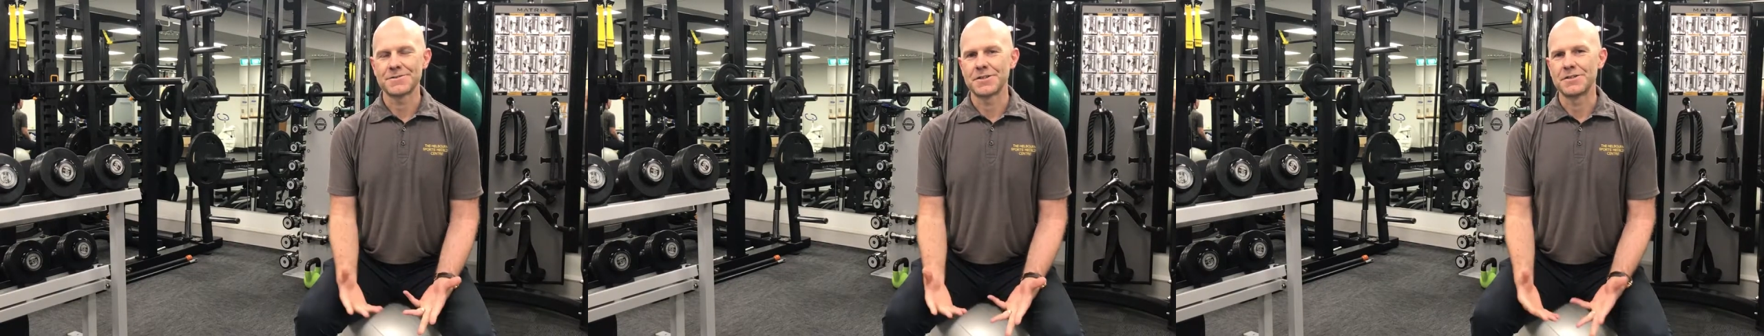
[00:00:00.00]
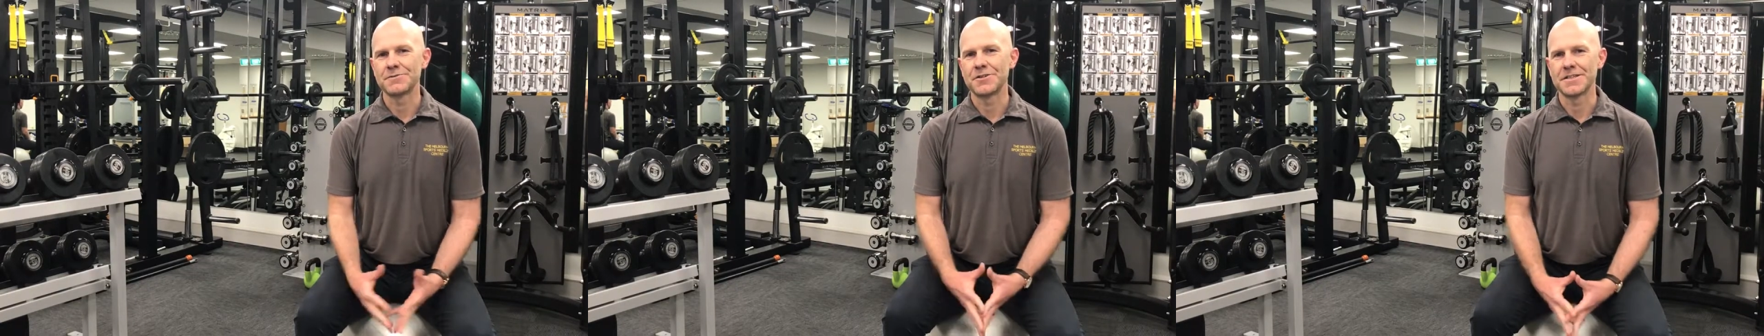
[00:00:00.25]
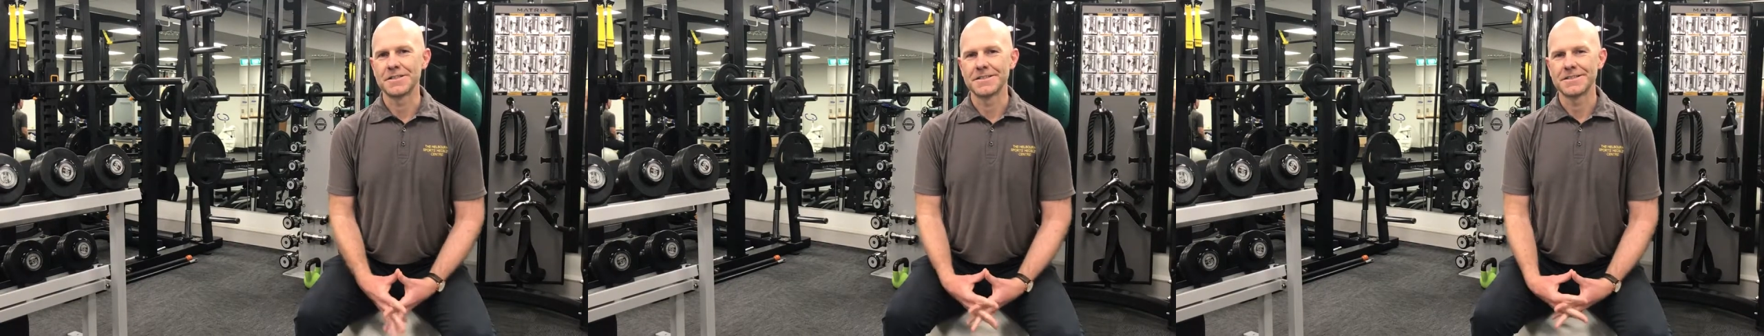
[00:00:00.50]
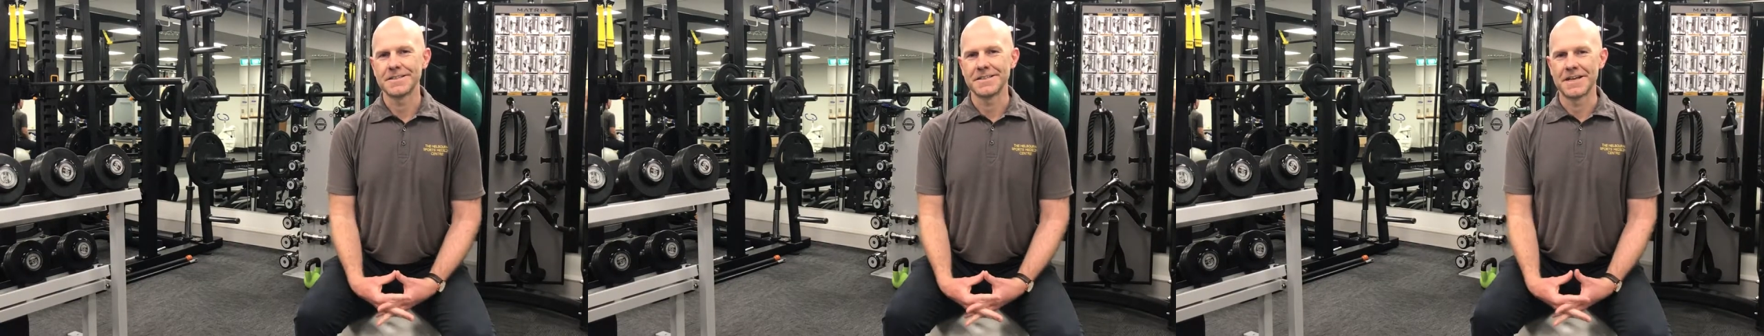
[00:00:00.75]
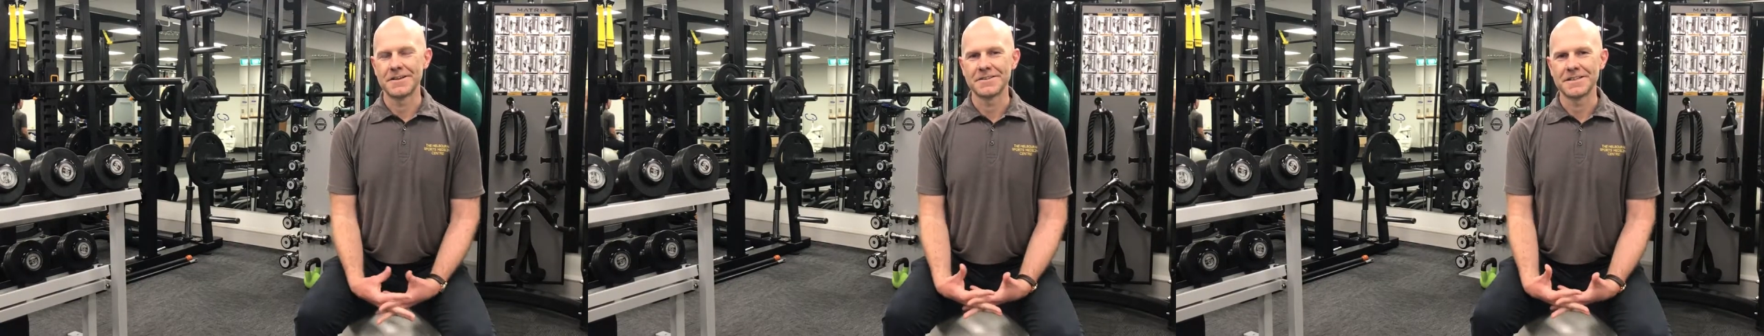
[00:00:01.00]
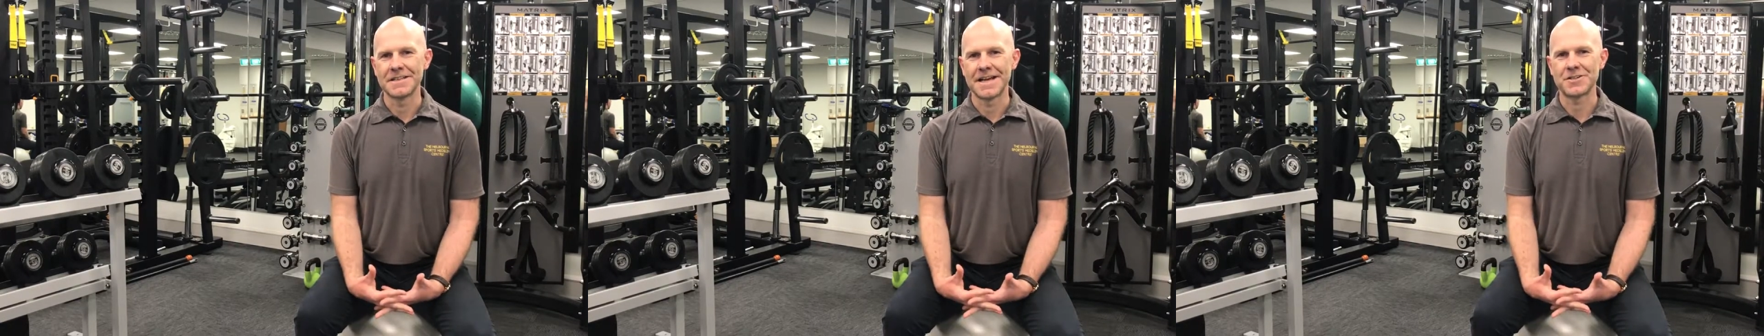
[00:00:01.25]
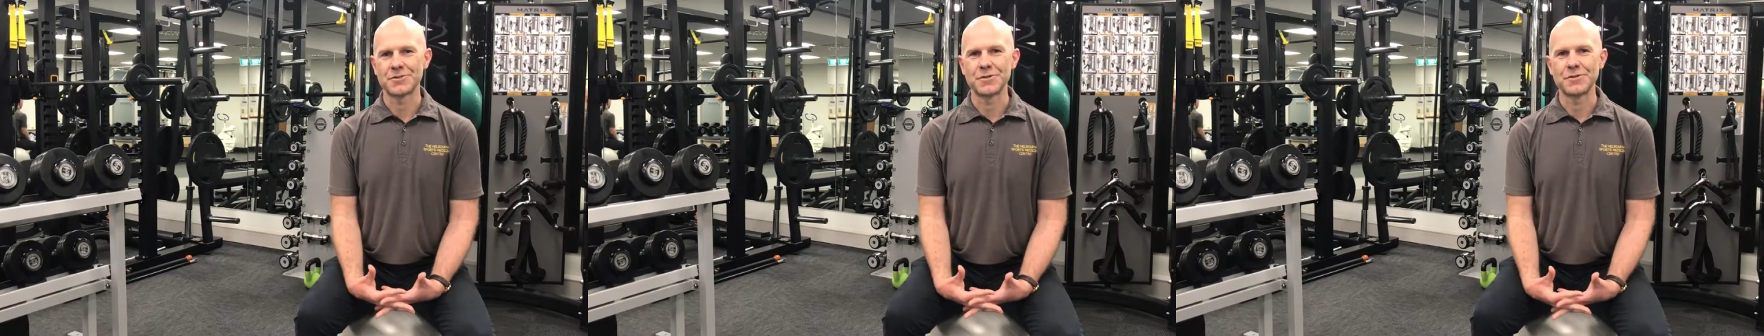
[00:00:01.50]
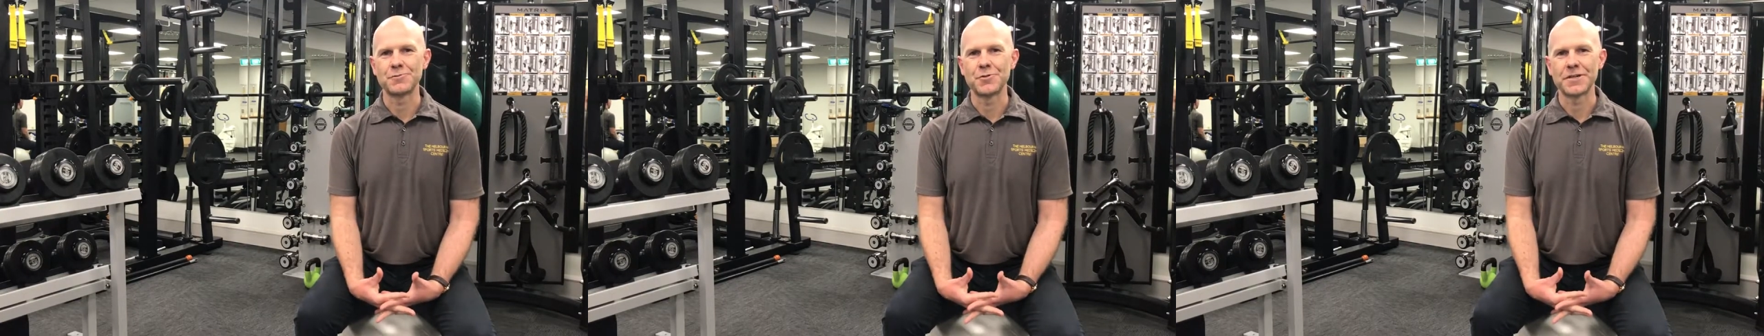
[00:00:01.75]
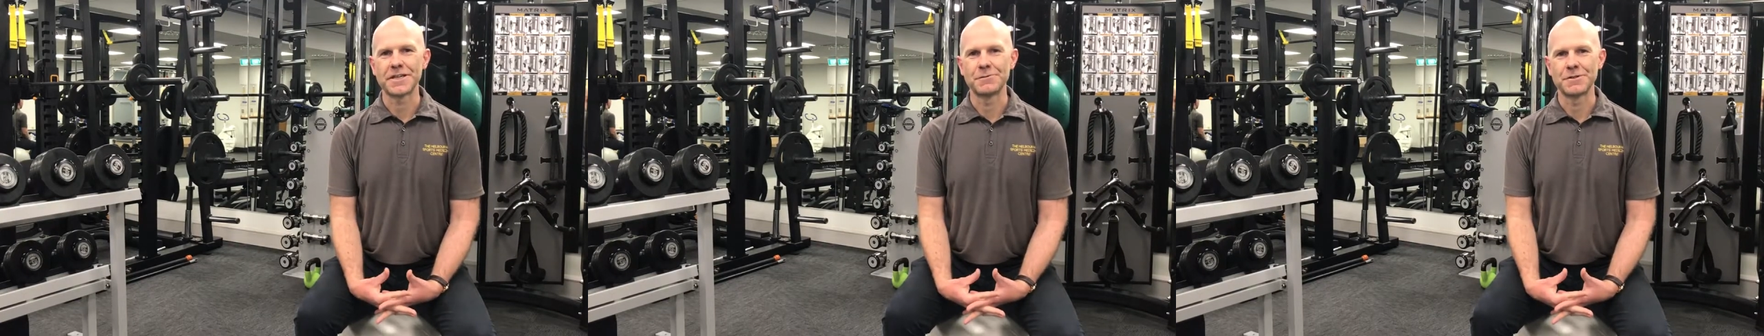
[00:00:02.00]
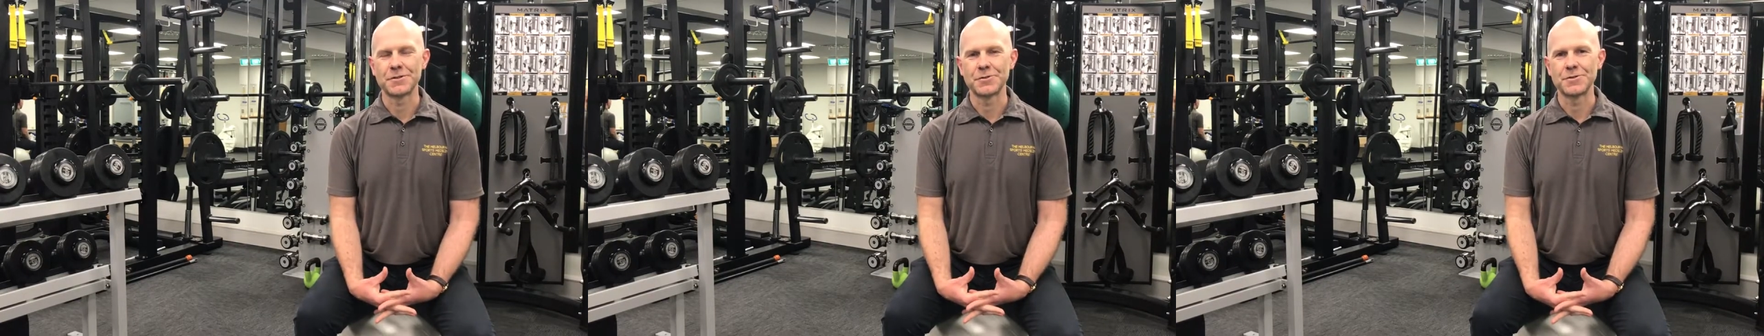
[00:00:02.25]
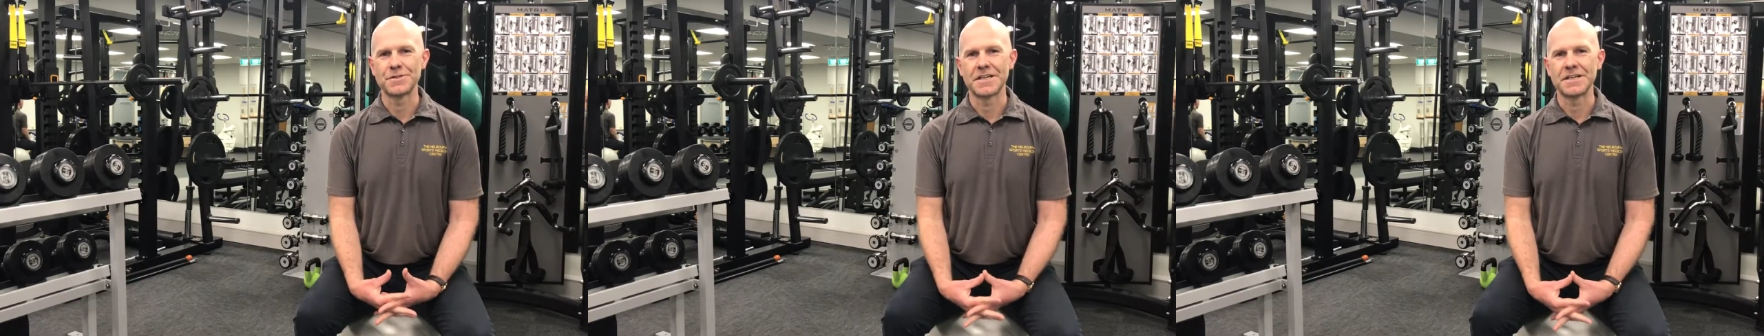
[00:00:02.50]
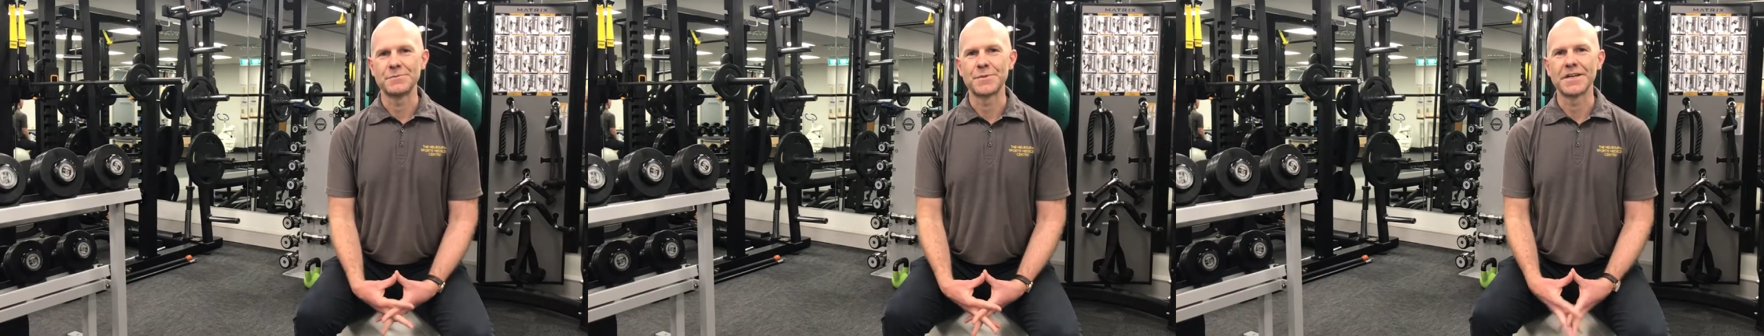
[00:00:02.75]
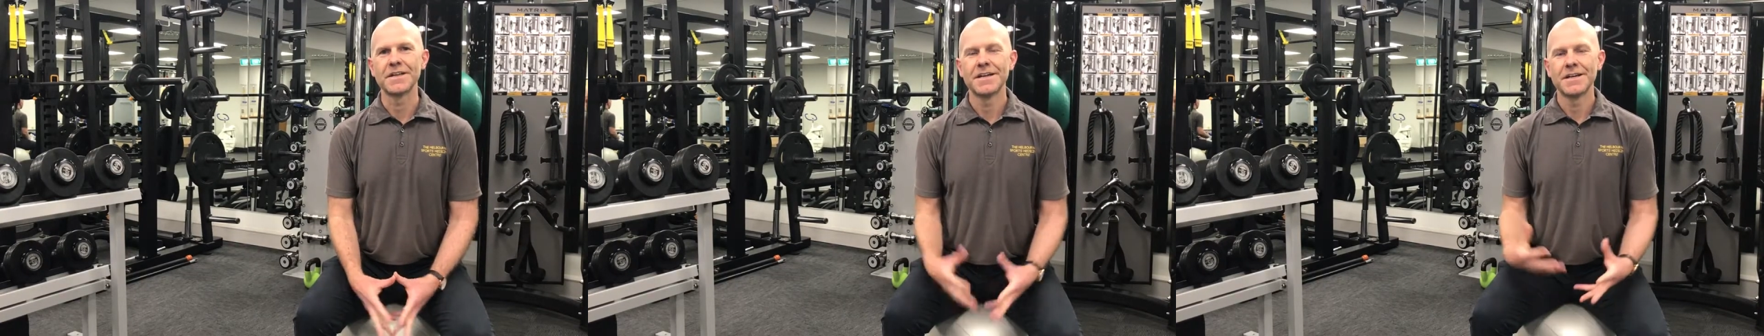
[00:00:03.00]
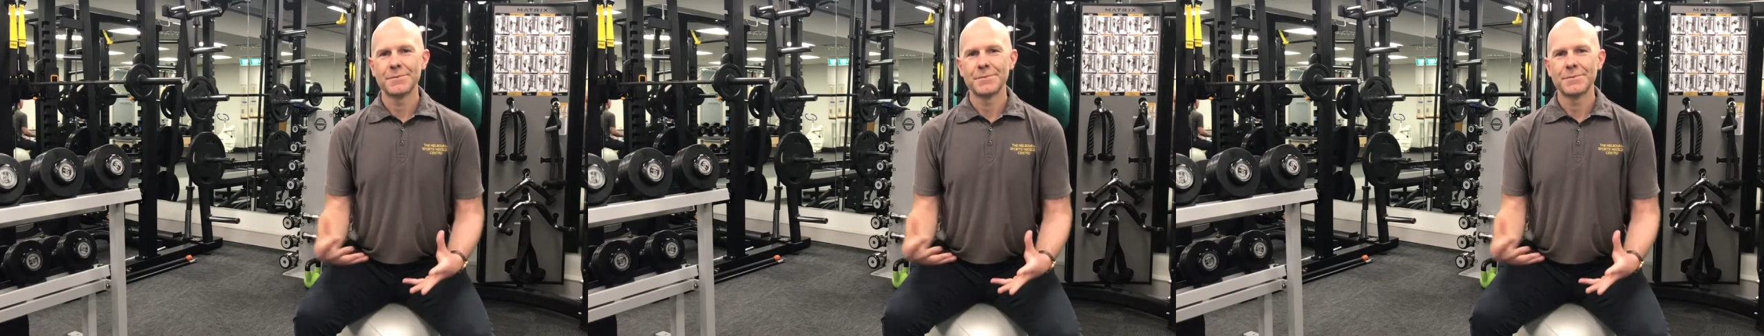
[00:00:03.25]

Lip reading: So I've got the luxury of working with a good team, but